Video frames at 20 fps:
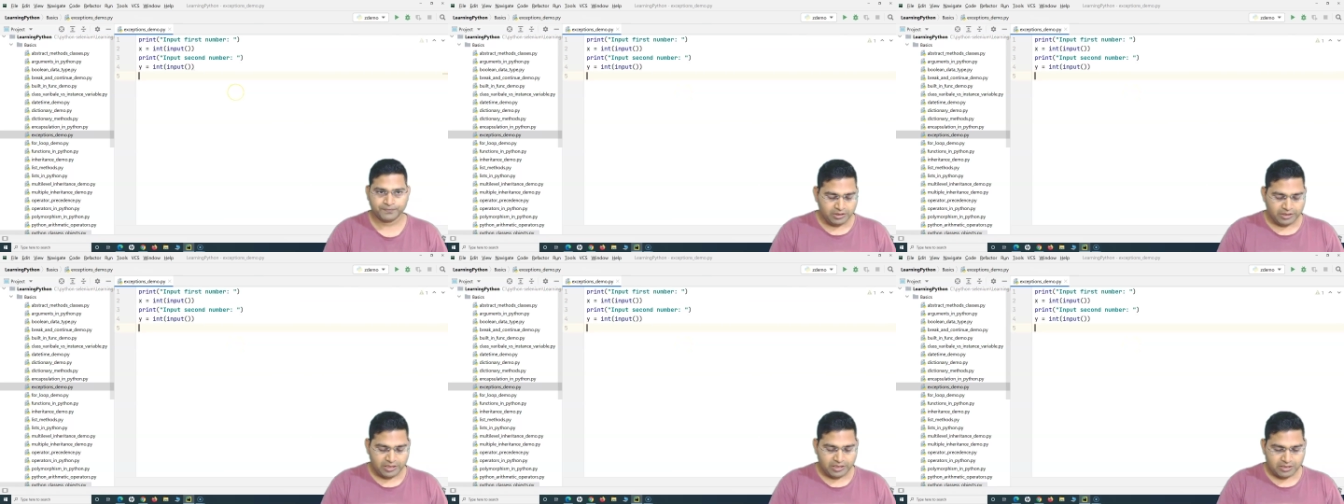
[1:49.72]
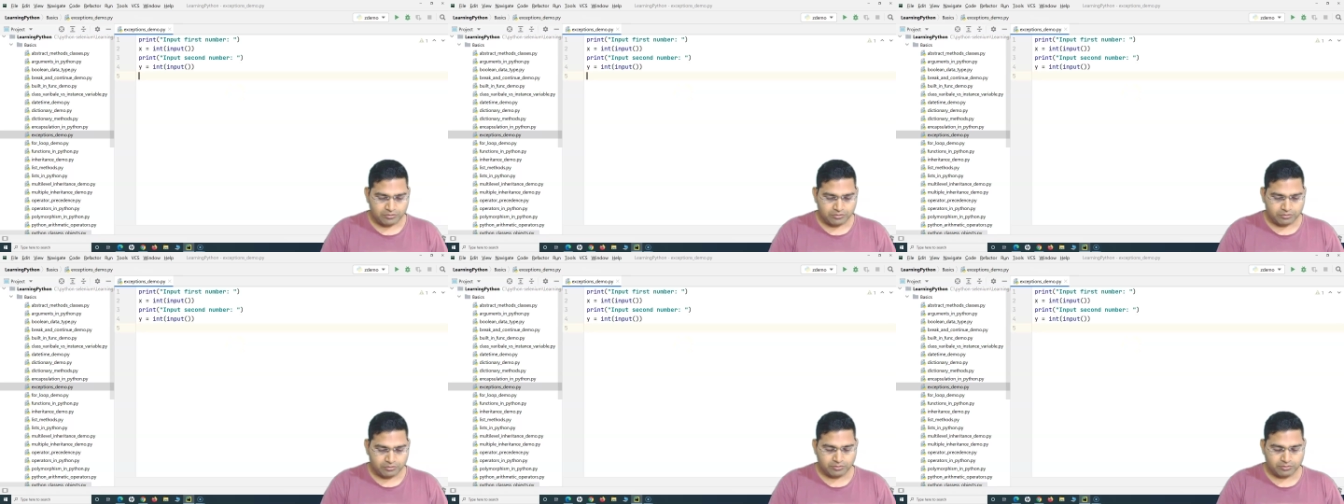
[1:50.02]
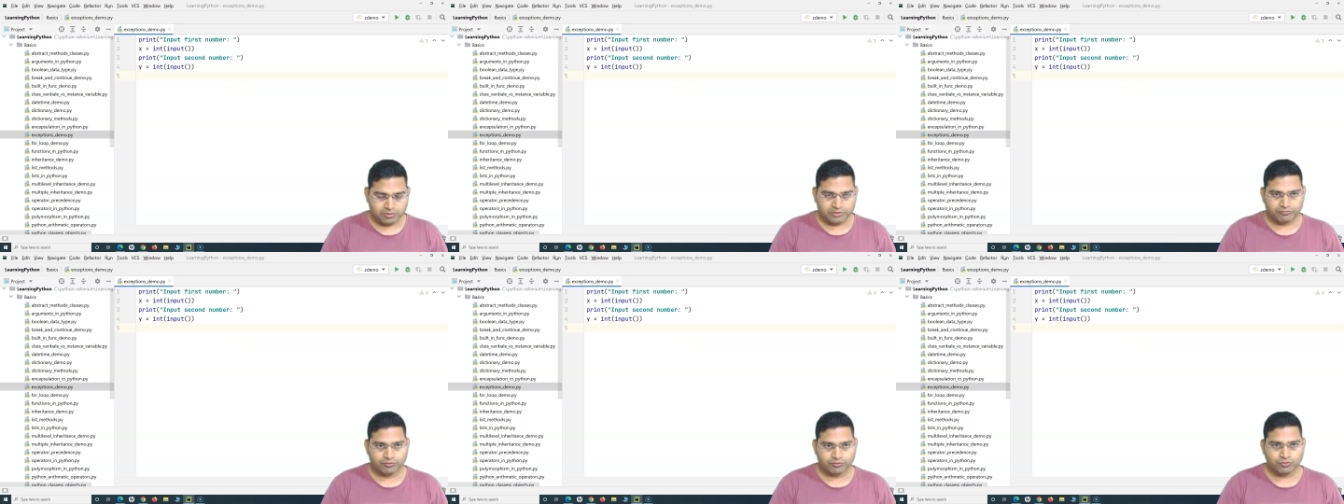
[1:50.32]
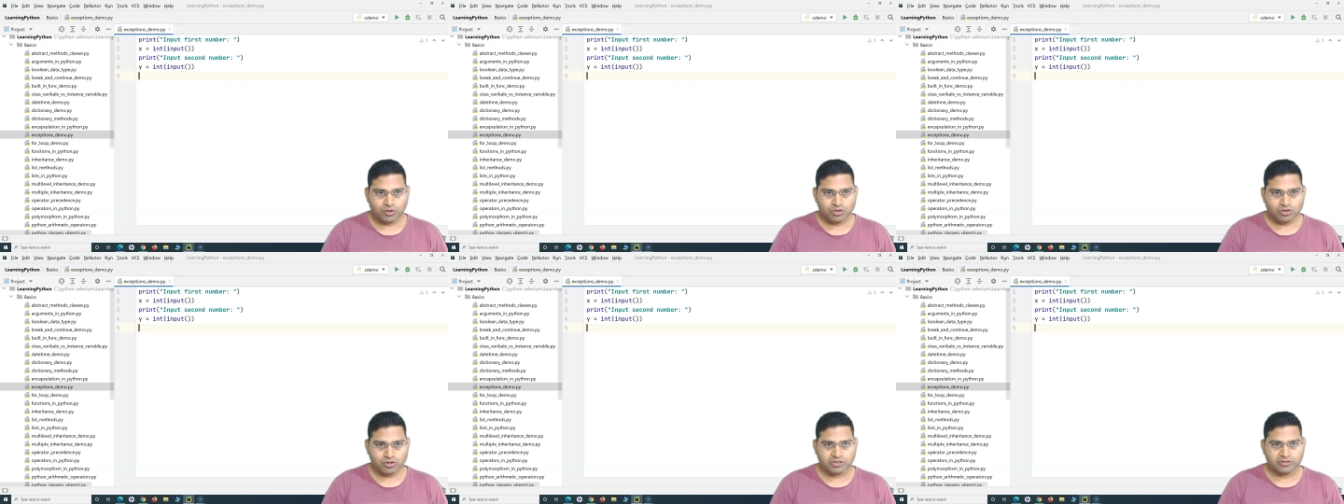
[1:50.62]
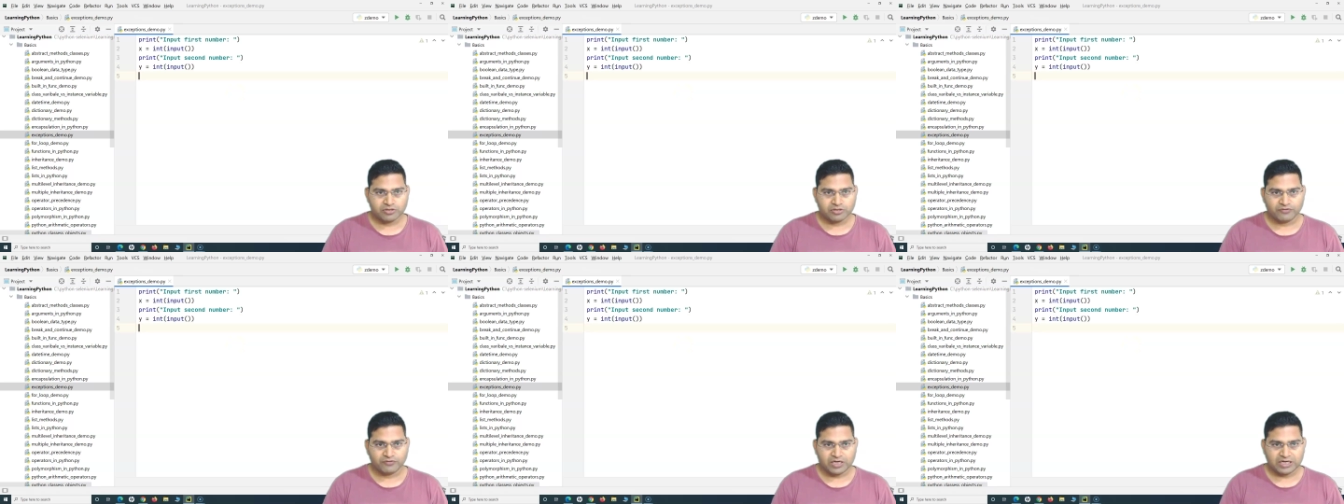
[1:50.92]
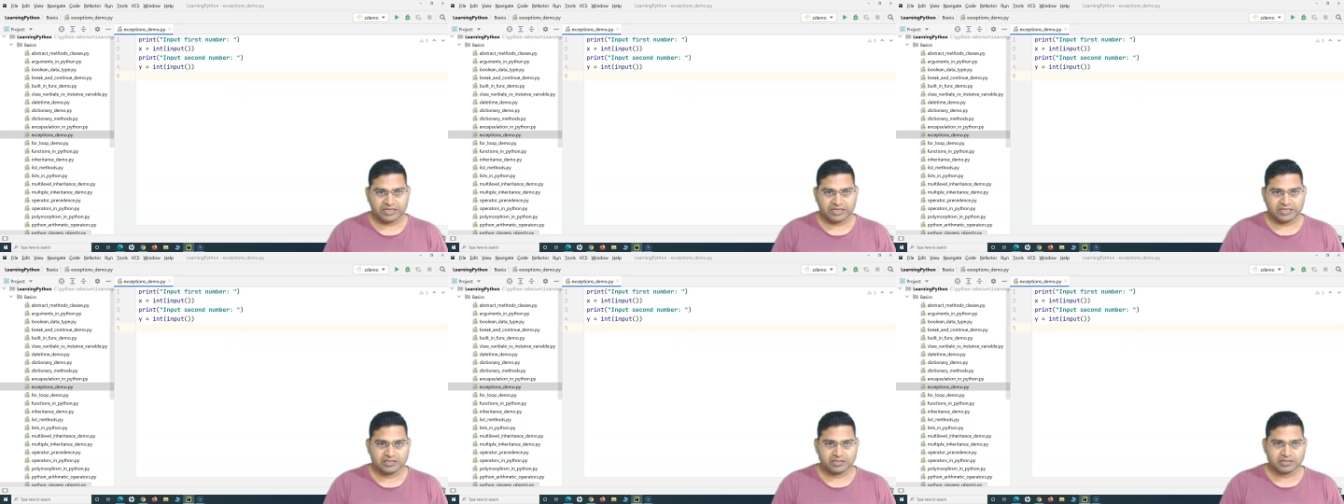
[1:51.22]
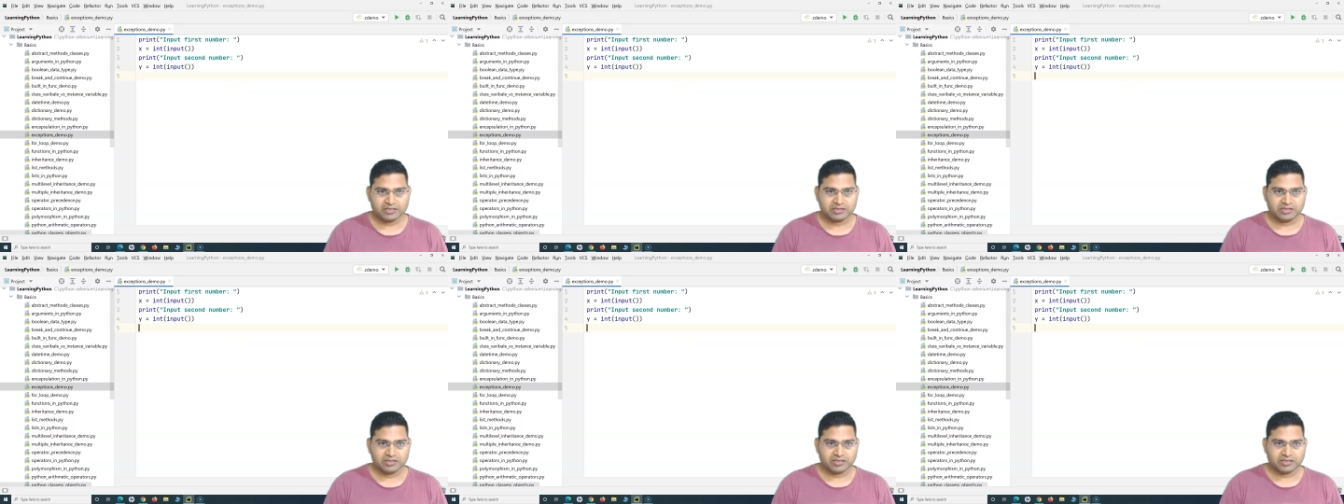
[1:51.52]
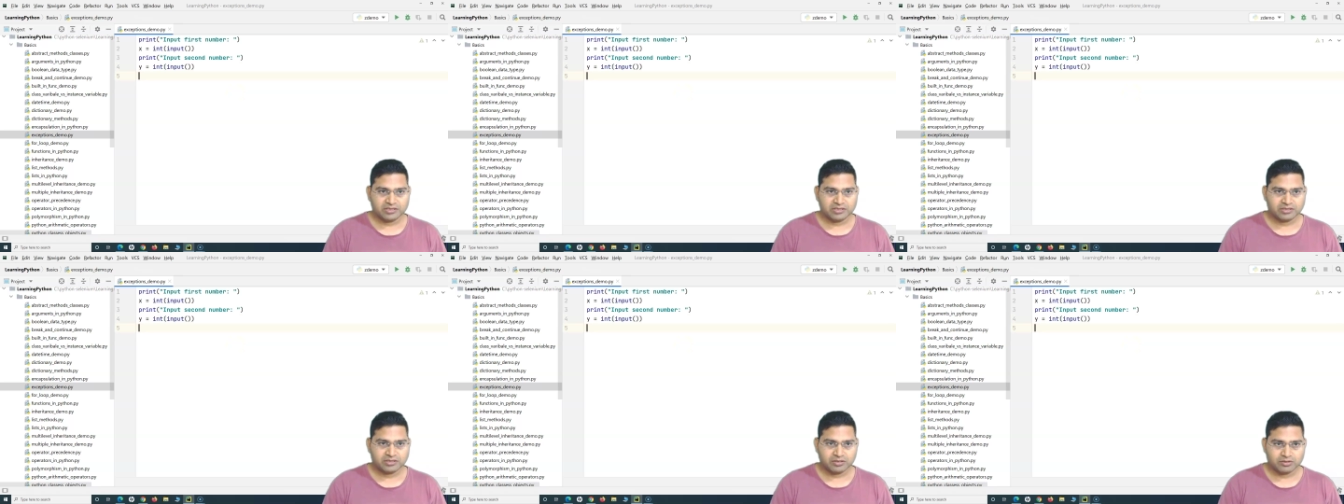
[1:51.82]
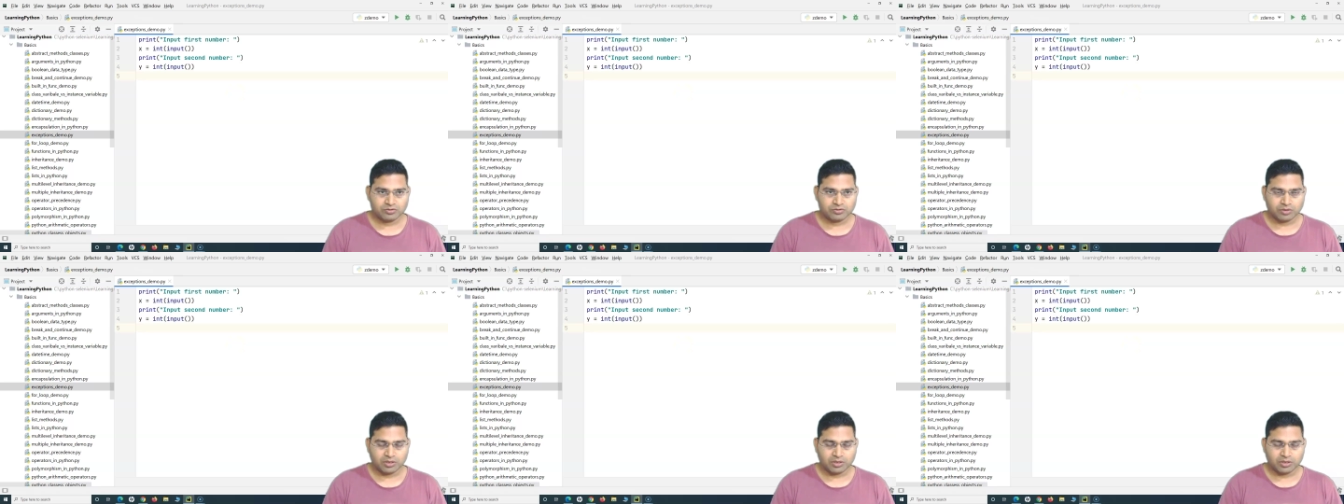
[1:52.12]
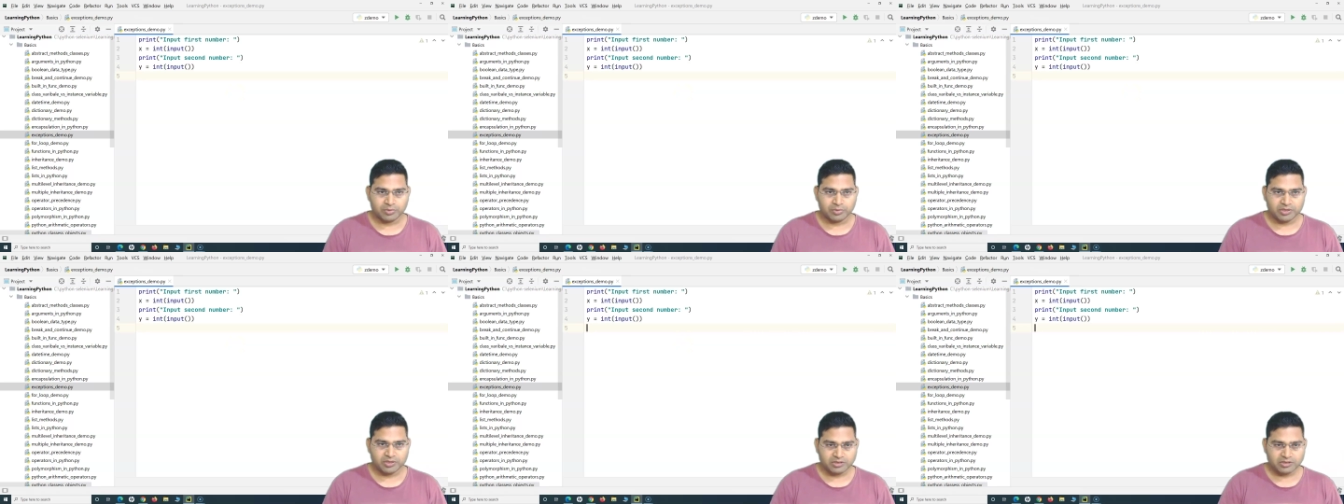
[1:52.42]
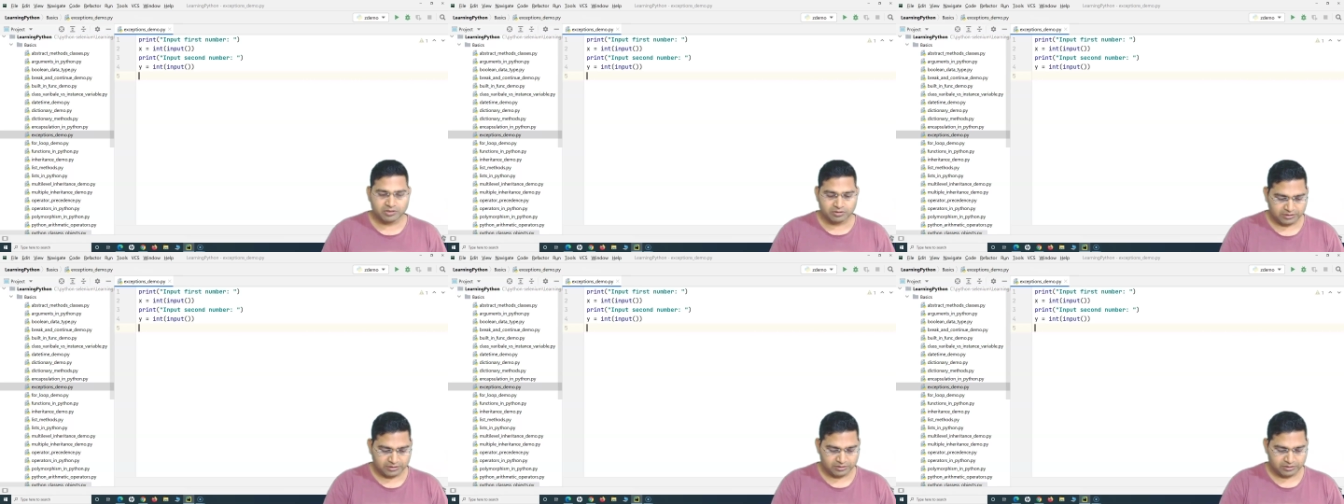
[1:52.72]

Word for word: now, if we want to divide these two numbers,